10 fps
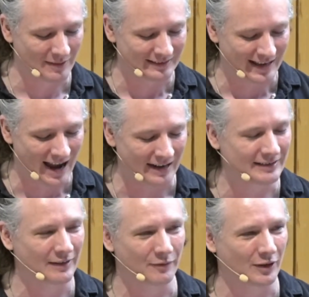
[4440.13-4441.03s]
means
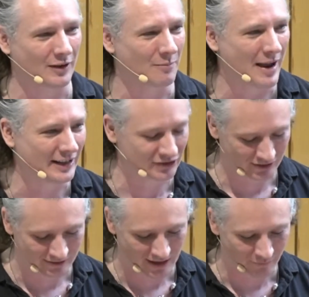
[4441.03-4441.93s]
acting for
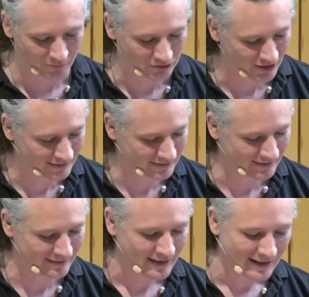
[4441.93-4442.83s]
compassion and for
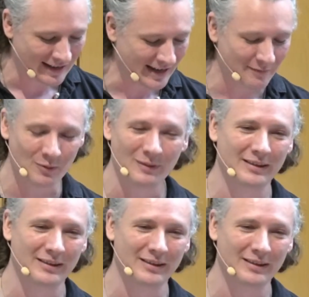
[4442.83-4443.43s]
justice, even when the